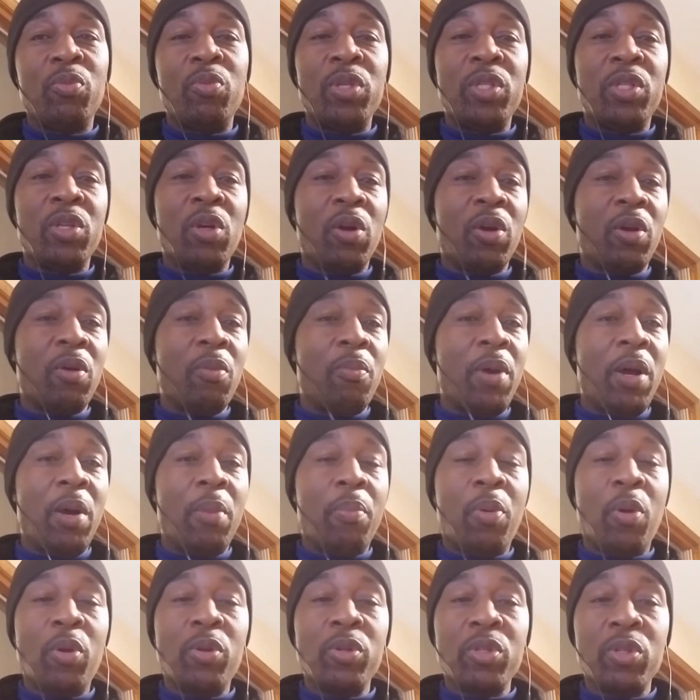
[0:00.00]
We talk about
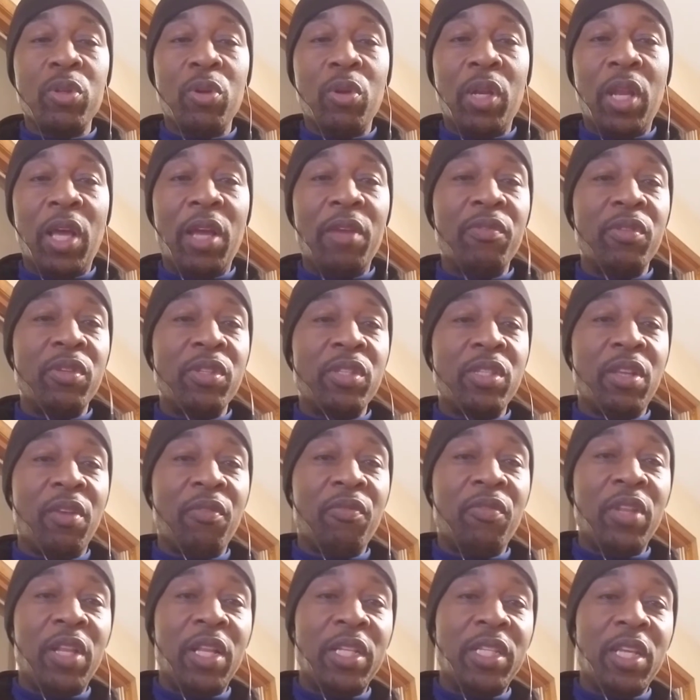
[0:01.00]
personal life and
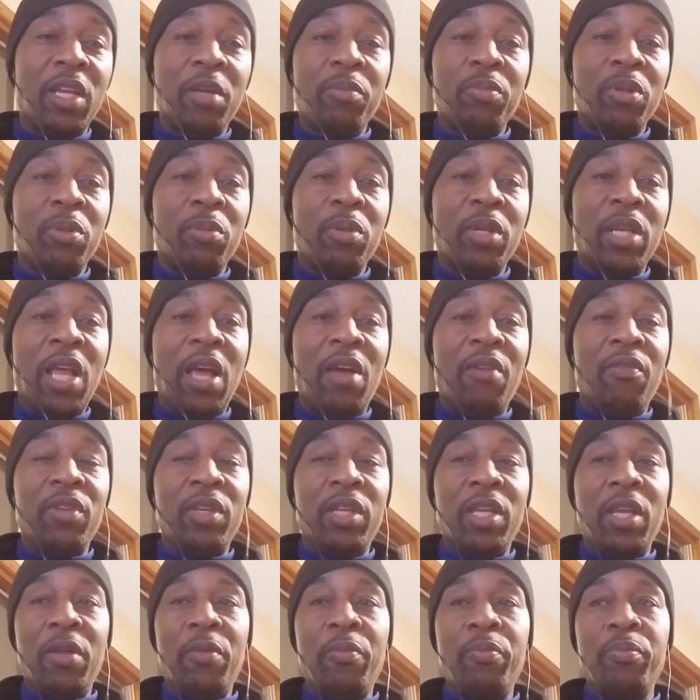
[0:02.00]
stuff like that to help them to
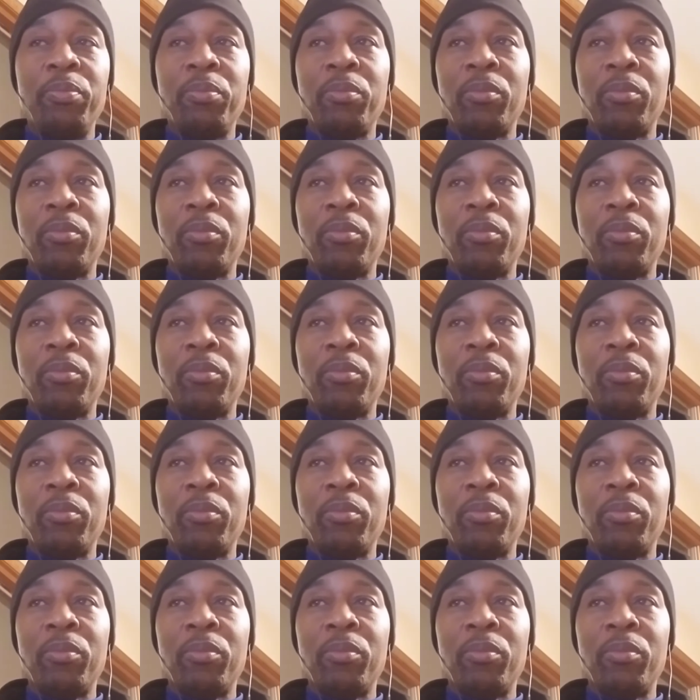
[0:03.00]
navigate.